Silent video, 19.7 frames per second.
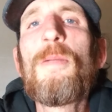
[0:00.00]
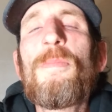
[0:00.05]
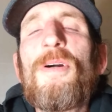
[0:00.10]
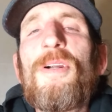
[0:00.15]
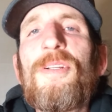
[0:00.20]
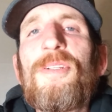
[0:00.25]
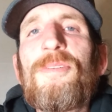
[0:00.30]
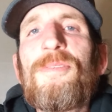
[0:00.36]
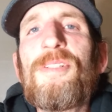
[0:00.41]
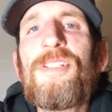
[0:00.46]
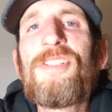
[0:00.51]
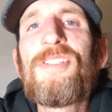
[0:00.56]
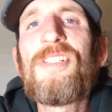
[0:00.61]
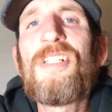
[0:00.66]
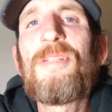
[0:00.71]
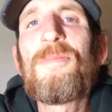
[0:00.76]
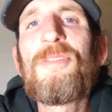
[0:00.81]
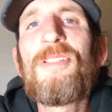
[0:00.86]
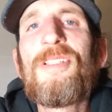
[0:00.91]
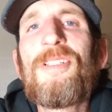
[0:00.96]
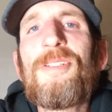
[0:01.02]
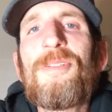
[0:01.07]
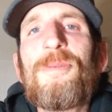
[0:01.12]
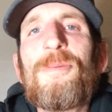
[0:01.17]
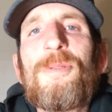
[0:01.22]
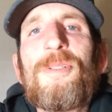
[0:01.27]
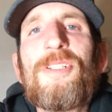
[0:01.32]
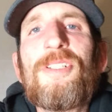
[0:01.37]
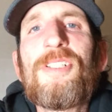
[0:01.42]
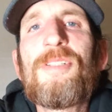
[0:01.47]
Part of the reason I'm a little
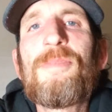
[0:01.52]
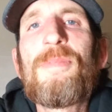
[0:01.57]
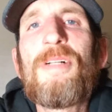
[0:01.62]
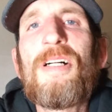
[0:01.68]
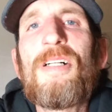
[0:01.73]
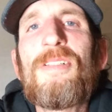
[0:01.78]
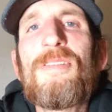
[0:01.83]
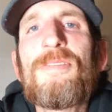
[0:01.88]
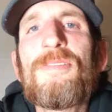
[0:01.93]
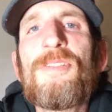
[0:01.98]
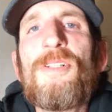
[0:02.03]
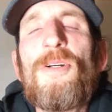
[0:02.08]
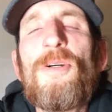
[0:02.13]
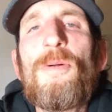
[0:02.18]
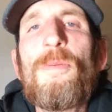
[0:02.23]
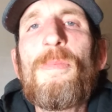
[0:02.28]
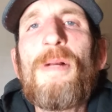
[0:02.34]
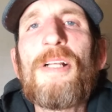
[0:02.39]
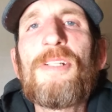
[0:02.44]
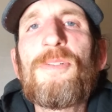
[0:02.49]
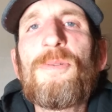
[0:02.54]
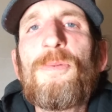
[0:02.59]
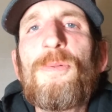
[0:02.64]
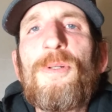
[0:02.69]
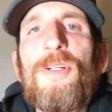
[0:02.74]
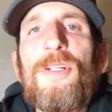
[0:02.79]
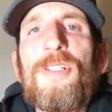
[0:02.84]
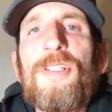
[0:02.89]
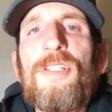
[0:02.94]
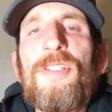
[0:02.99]
worried about going back to
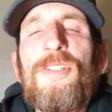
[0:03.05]
work,